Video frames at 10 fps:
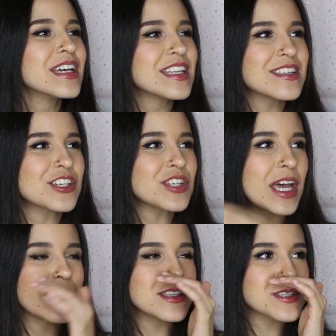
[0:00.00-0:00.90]
It's a
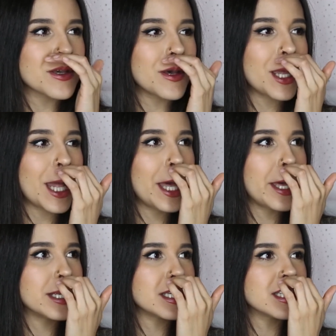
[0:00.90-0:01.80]
shiny skirt,
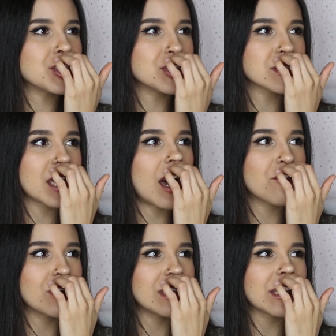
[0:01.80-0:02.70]
and it's just
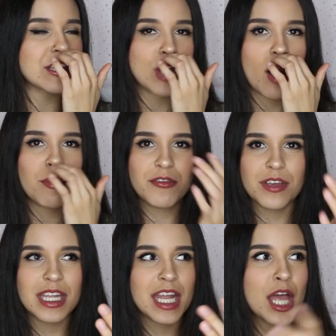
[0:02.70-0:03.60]
covering like the top of
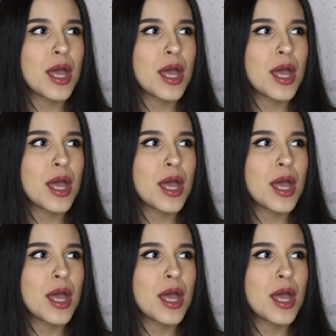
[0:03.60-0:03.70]
it.